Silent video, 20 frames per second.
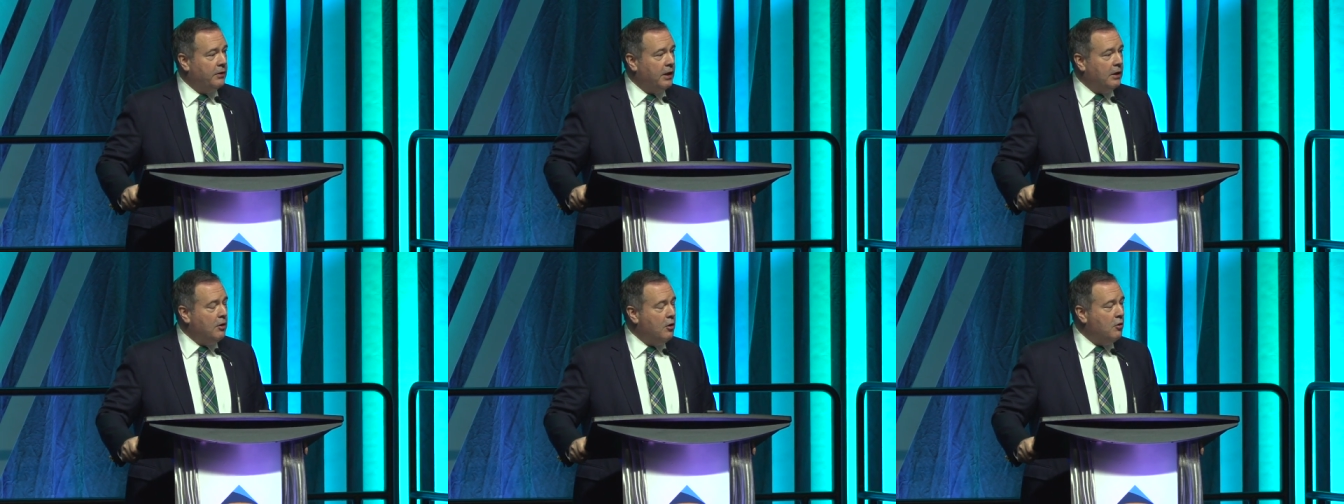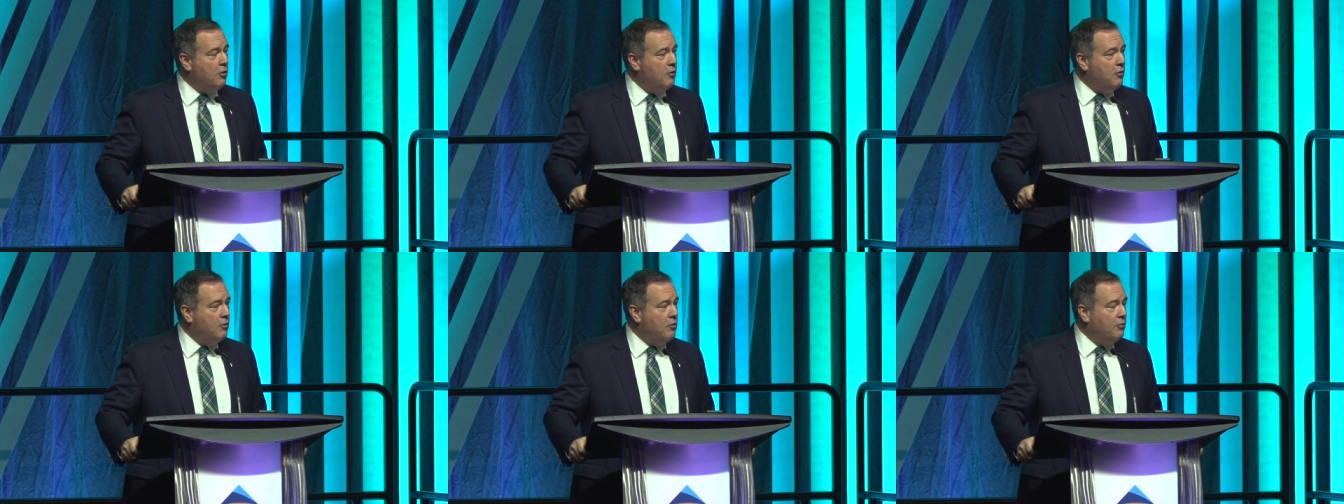they
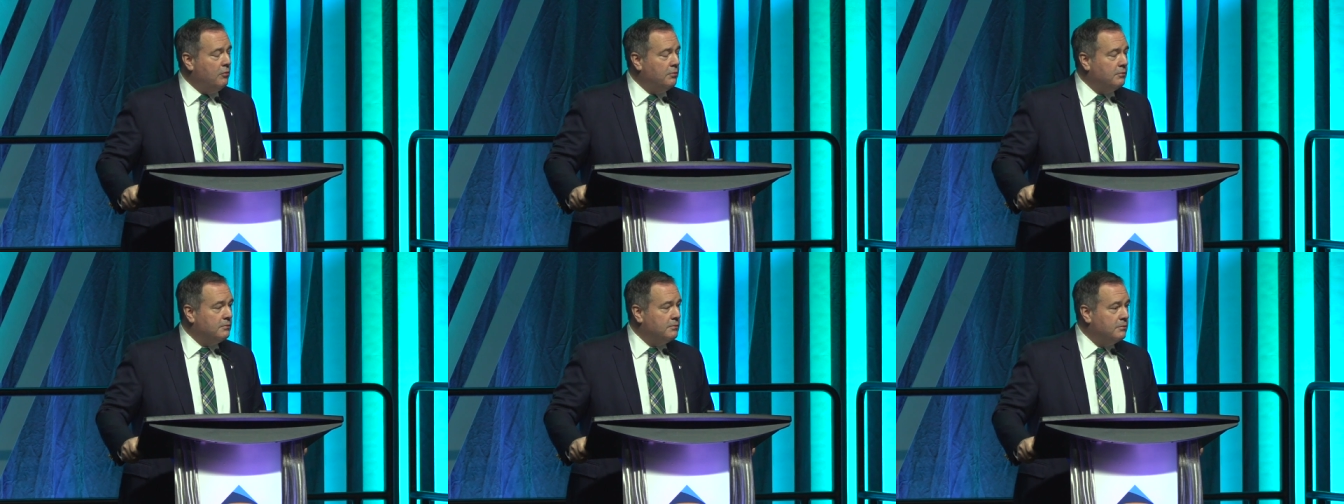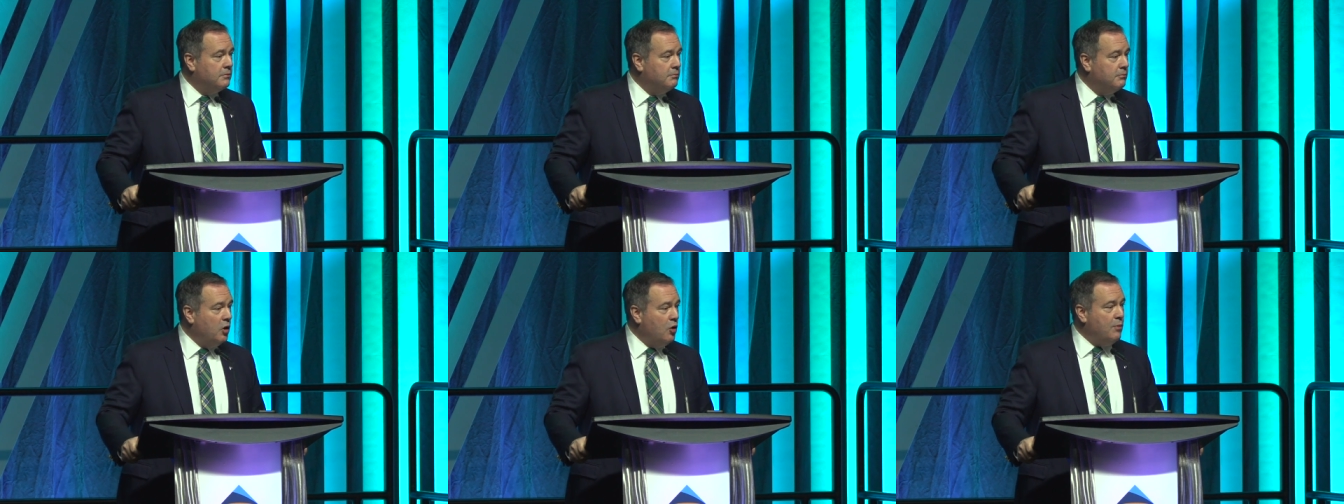know
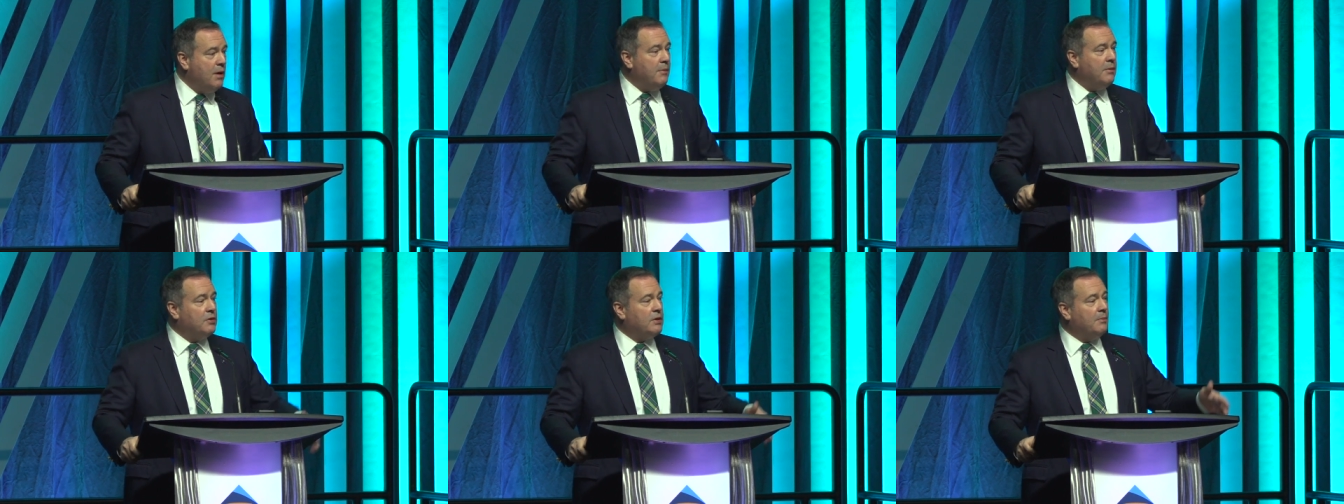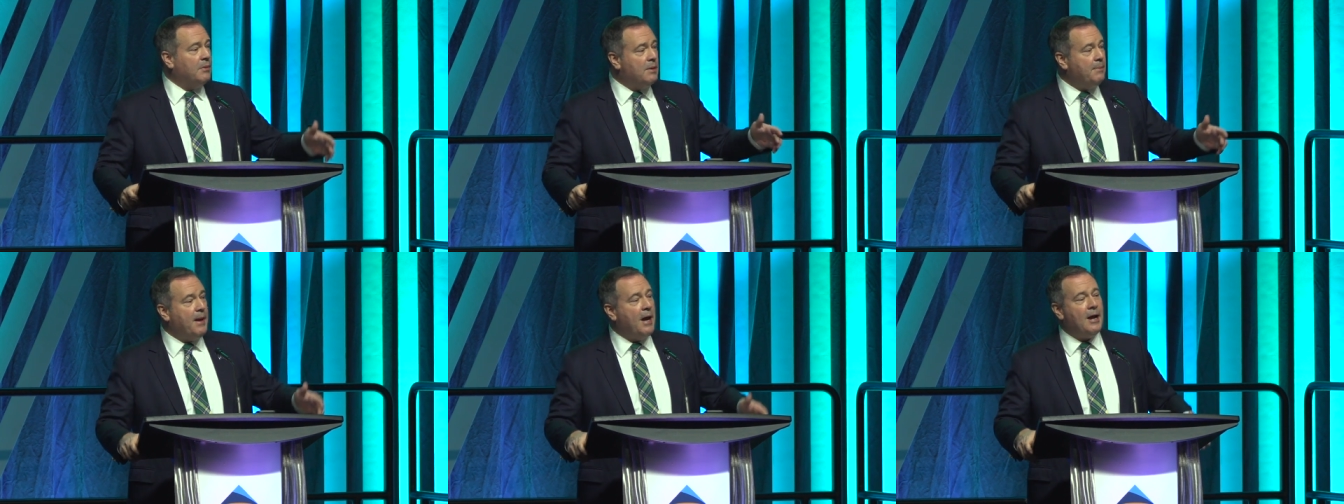who maybe
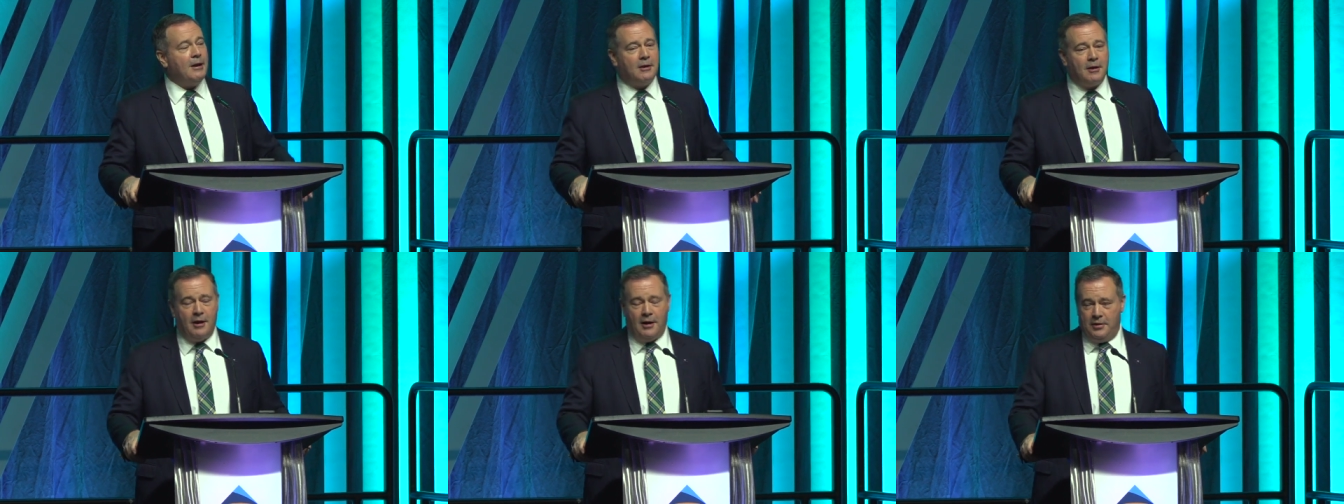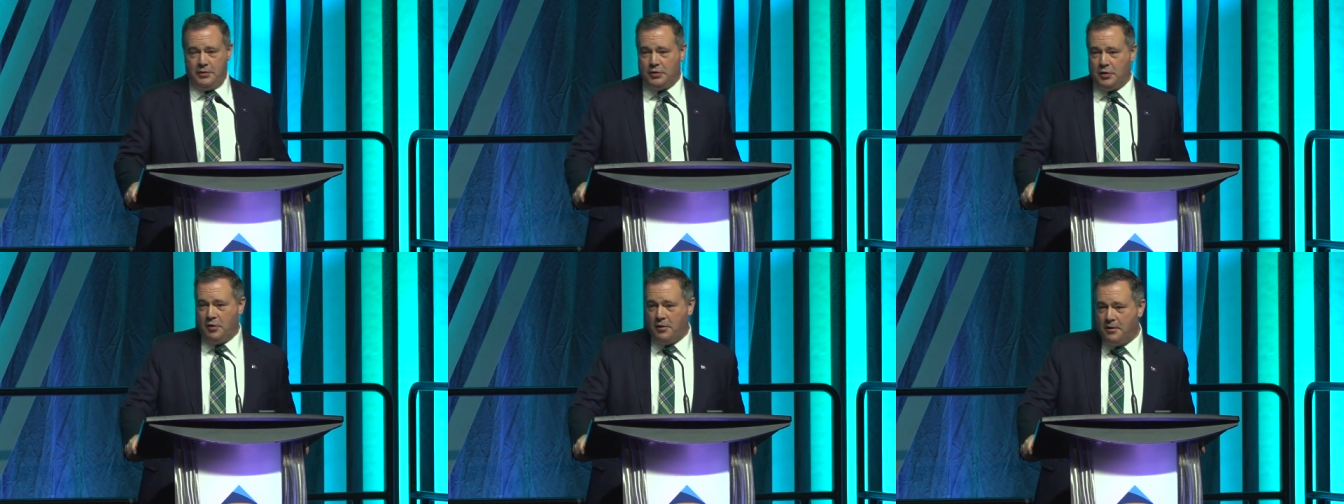some of the bad
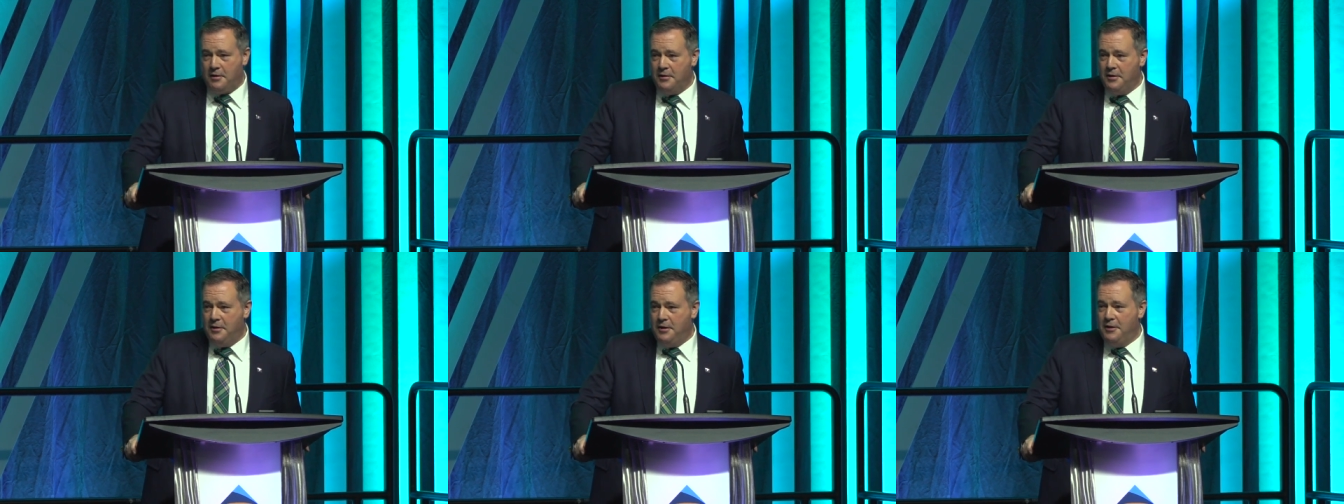guys are,